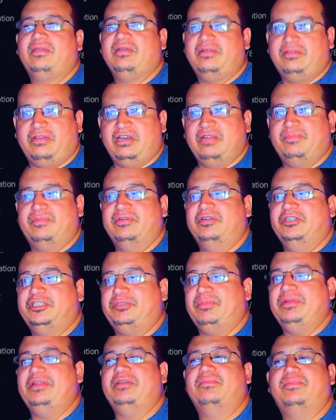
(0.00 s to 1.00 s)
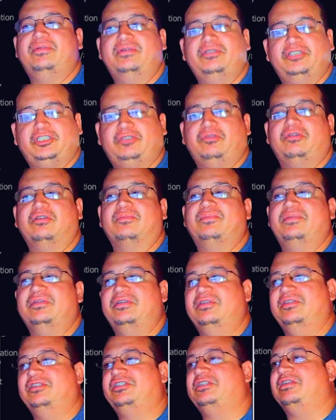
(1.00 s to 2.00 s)
light punch, medium punch, strong
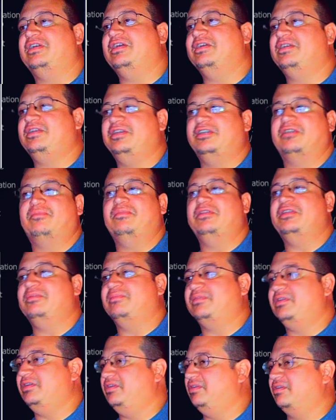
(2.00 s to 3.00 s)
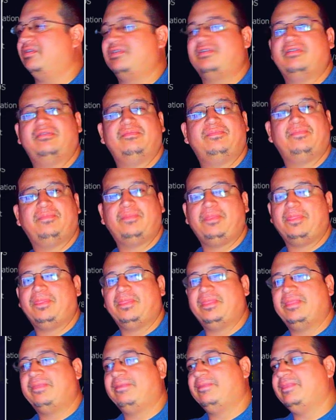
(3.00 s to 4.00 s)
punch, light kick, medium kick.
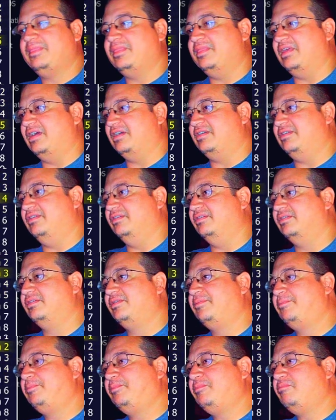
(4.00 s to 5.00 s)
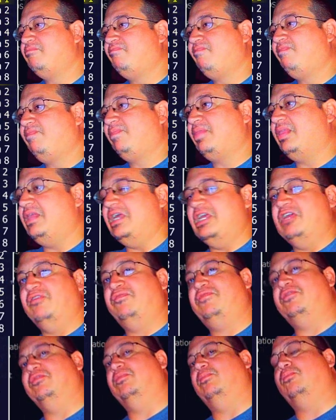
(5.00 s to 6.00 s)
That kick.
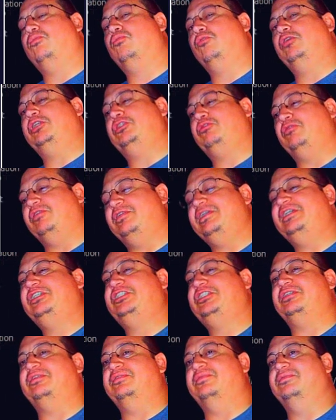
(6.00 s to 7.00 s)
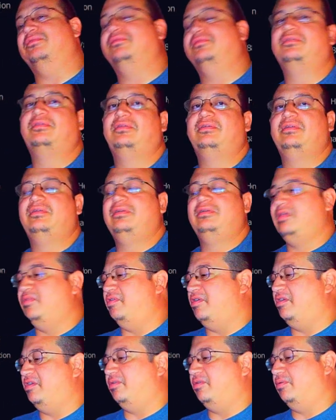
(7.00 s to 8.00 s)
If you're more traditional,
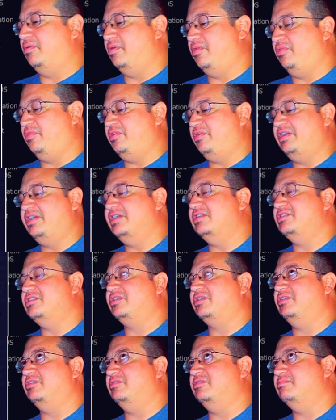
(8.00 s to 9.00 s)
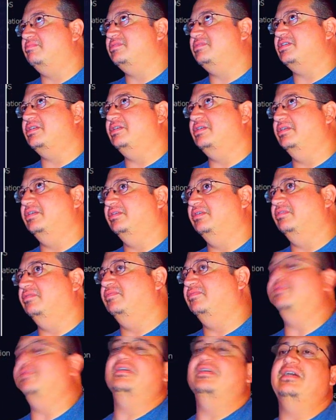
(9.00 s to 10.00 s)
then you're going to think in terms
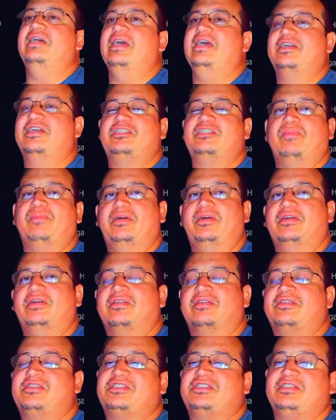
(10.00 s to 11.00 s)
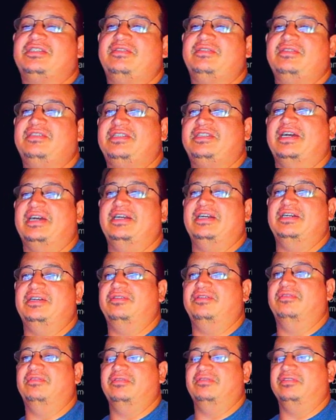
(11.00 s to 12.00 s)
of Xbox
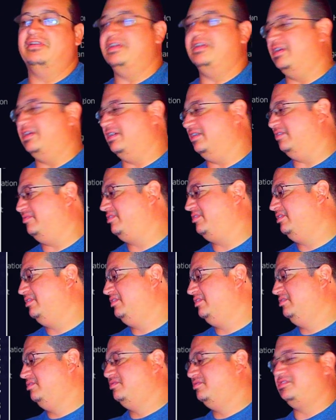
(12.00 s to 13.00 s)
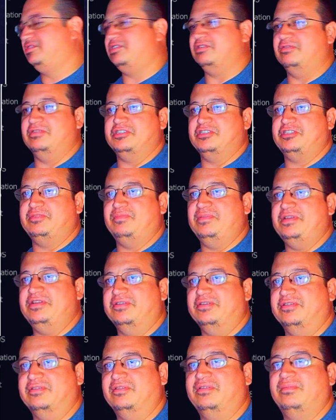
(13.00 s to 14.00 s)
style layout. So this would be
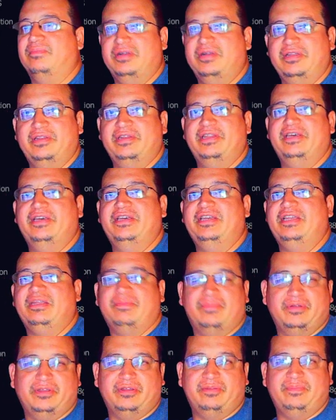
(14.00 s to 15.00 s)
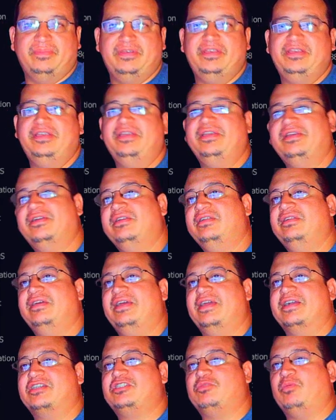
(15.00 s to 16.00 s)
your button A, button B,
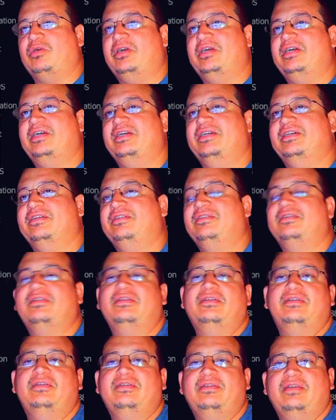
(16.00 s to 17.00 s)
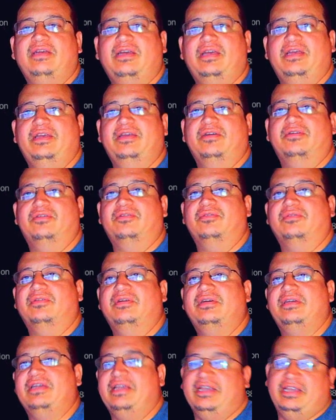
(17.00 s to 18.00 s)
X, Y, L,
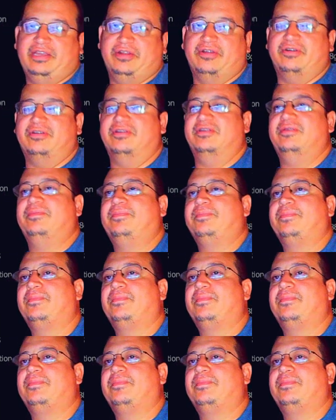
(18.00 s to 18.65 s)
and R.